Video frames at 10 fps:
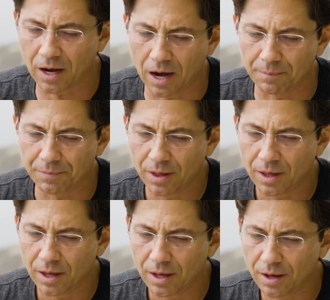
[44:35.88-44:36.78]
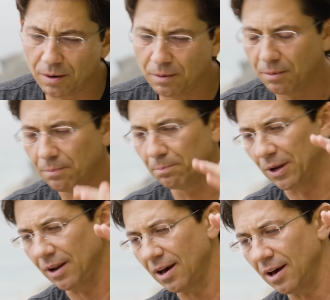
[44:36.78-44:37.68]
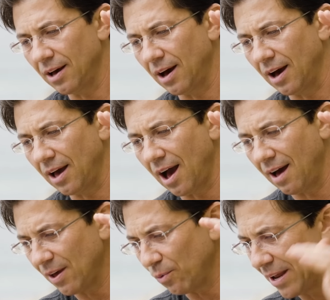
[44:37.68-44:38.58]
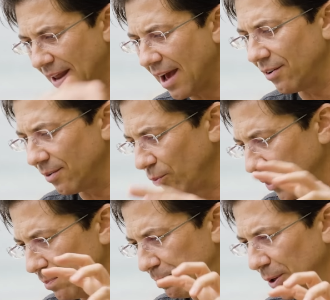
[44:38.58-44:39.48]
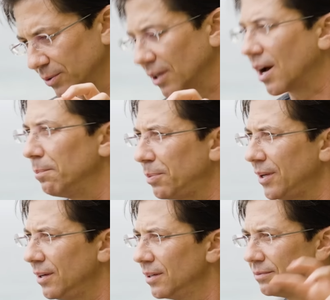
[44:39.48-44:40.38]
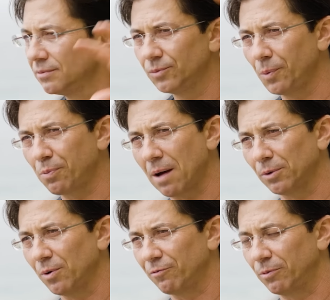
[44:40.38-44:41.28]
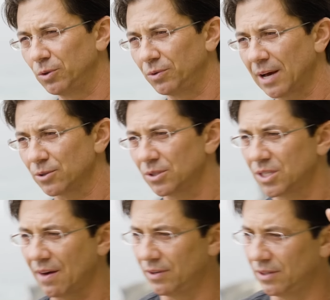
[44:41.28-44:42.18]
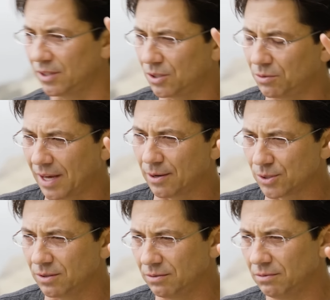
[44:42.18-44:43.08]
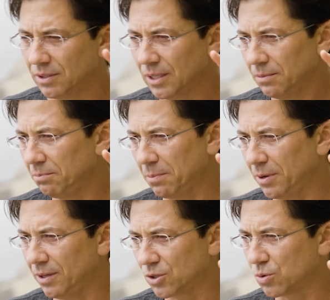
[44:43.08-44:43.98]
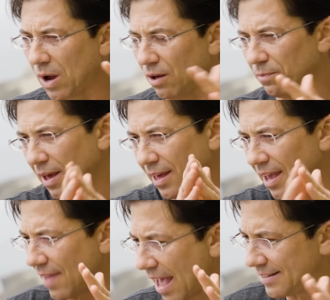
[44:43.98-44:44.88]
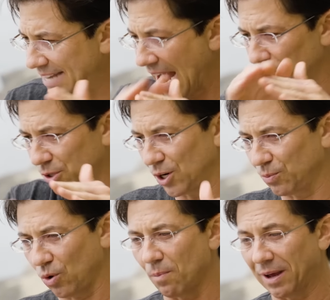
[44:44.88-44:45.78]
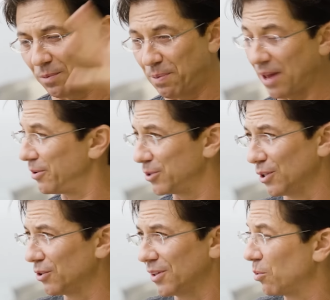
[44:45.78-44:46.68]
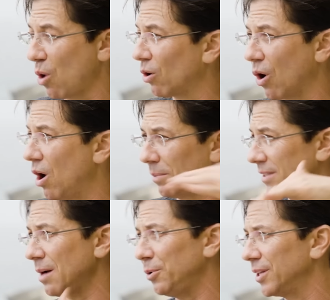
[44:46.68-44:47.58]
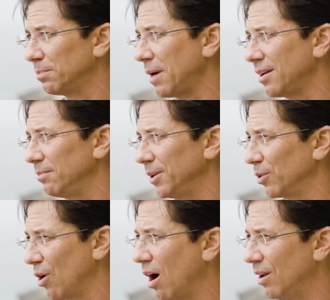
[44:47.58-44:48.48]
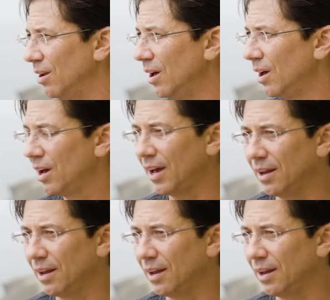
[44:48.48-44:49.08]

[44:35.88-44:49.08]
Um, but Uh, on that way down, we built a company. We probably went from two thousand seven to two thousand, maybe twelve. In that downturn, when all my competitors, literally, they were all gone. By the time we hit the bottom, they were gone. Mm.